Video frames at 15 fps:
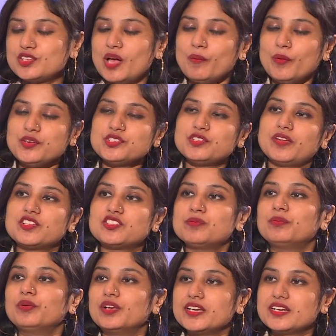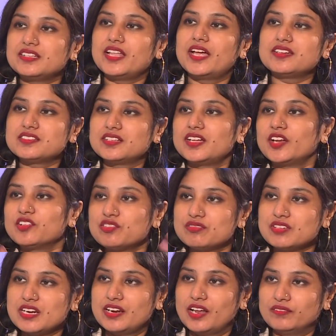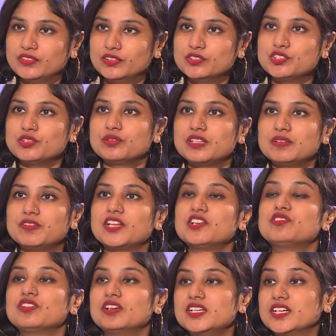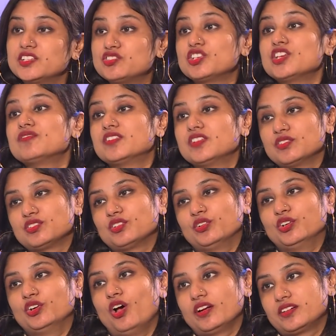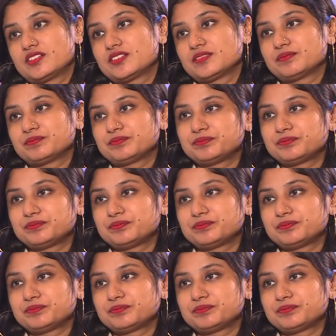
So I want to sort of extrapolate that at a country level. Do you think we can really achieve this or not?